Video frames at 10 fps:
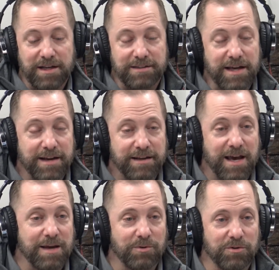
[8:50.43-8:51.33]
data
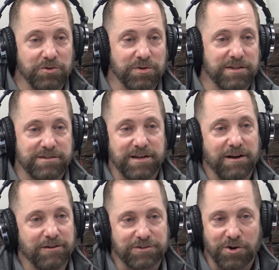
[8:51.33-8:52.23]
cable, you could
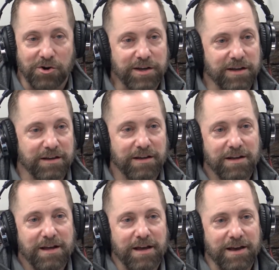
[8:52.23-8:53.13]
sell a turkey.
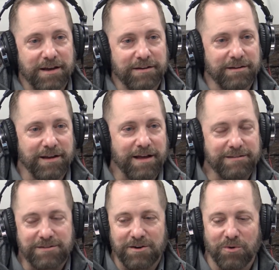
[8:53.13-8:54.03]
And, I
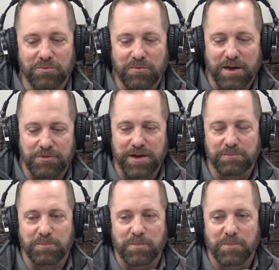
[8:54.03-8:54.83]
think